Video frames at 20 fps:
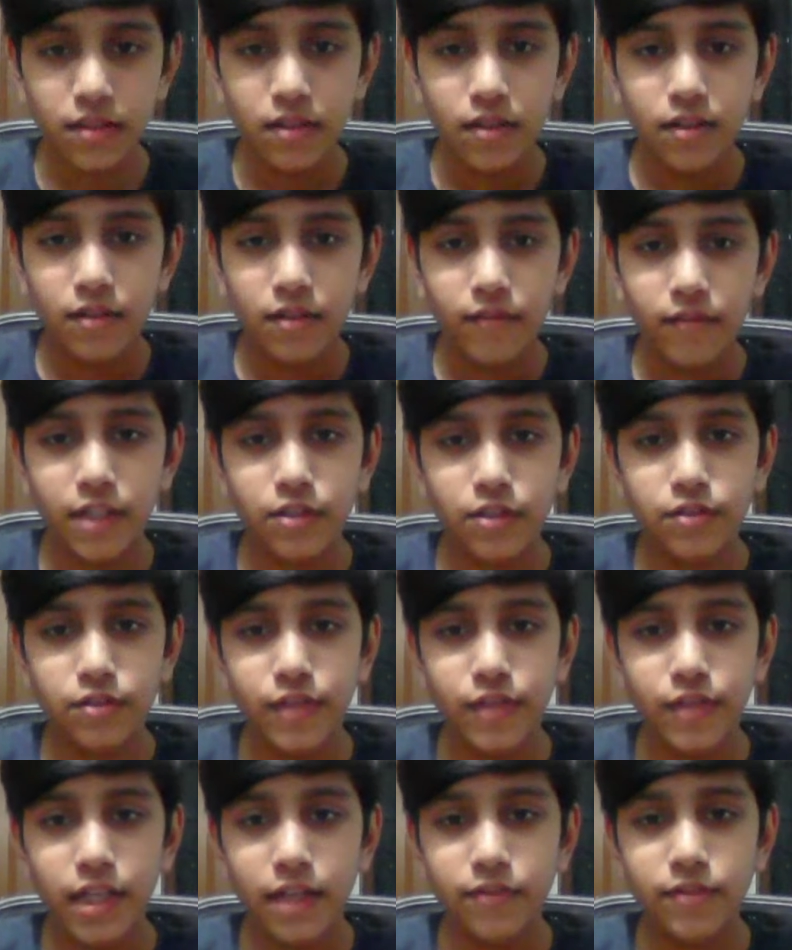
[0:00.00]
White goes for
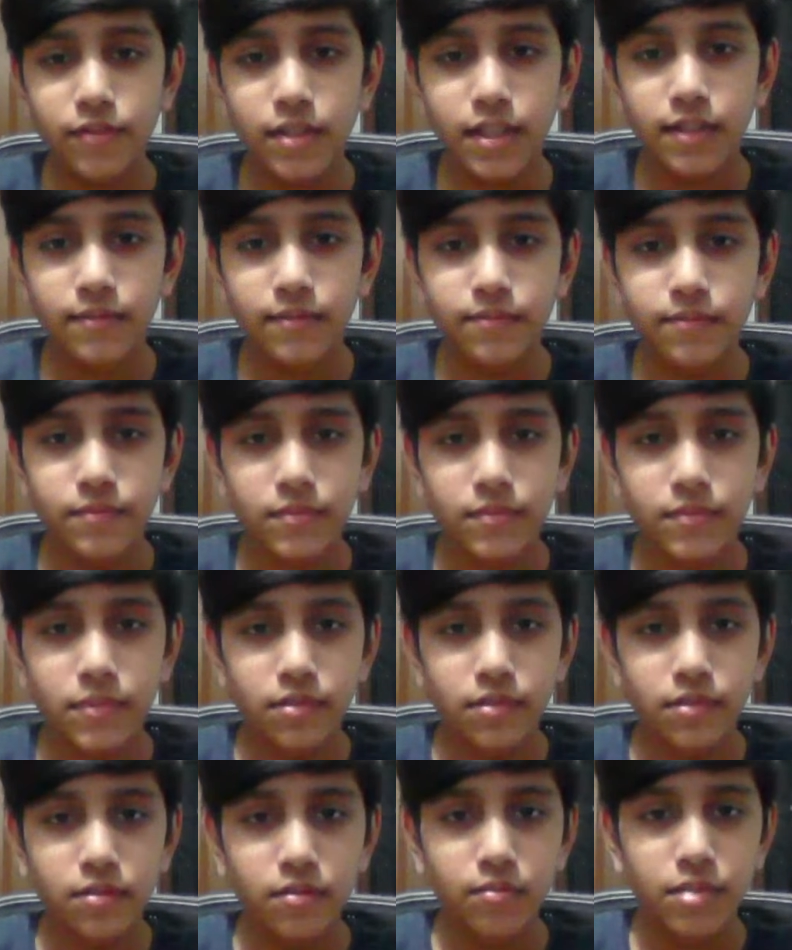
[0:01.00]
F3,
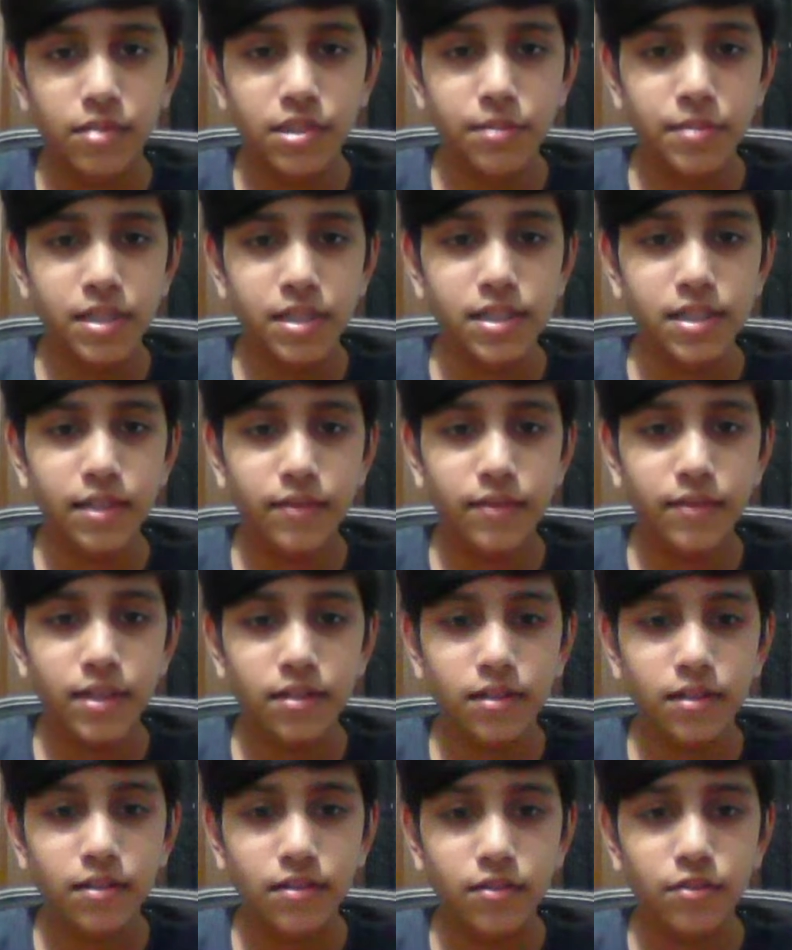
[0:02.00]
bishop
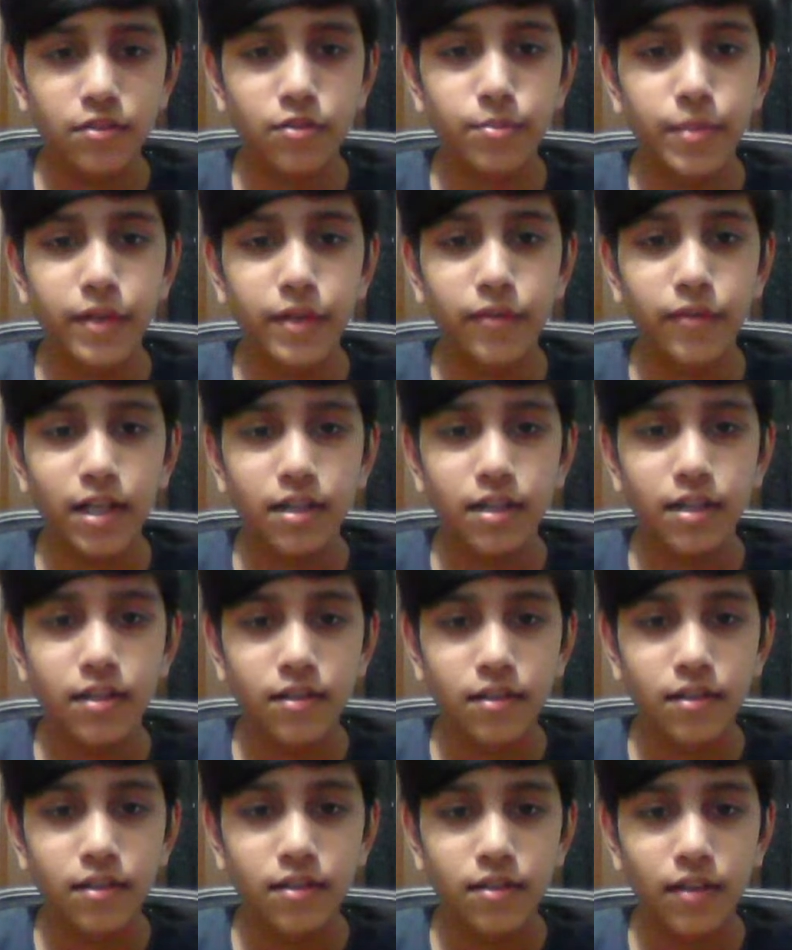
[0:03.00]
D7, rook B1.
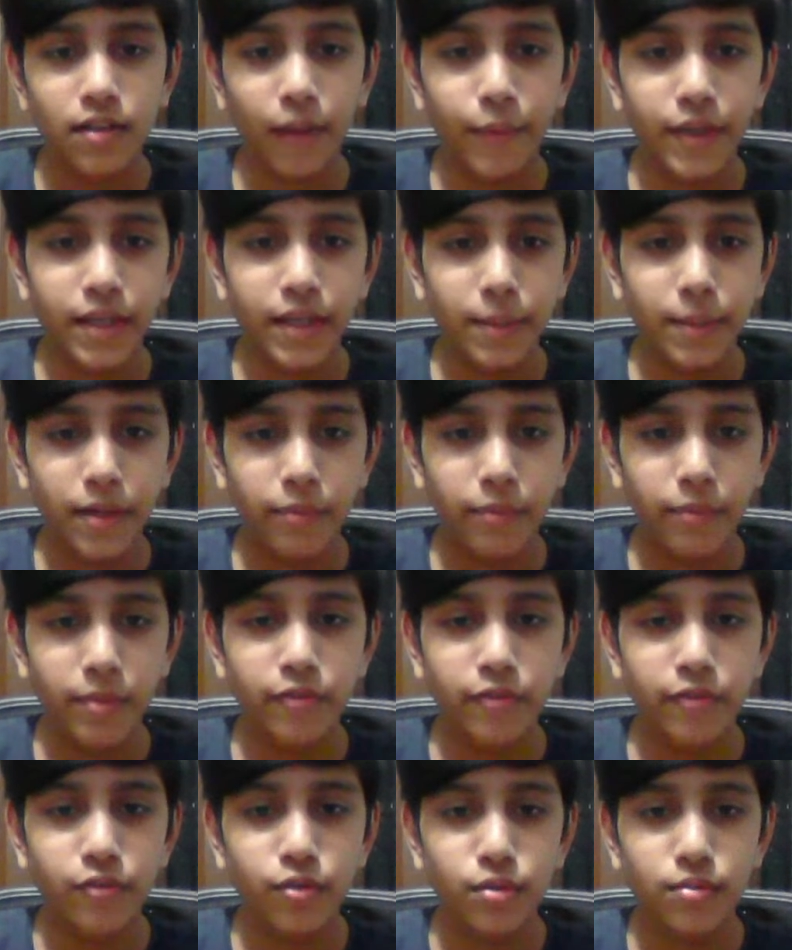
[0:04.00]
Now he can play
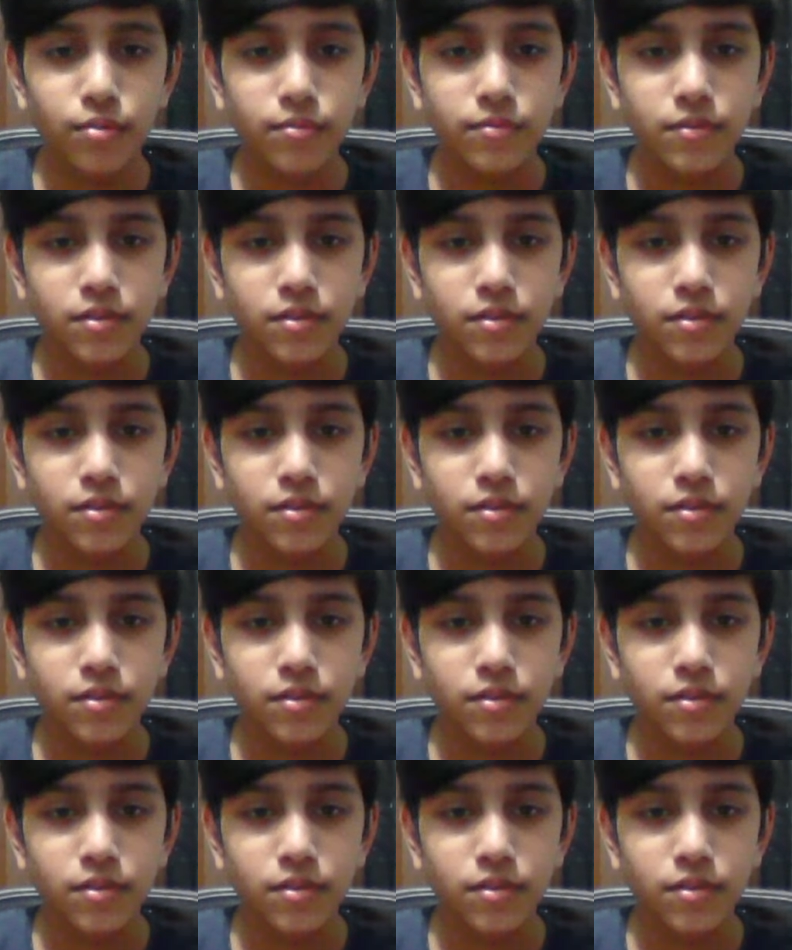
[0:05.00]
B4,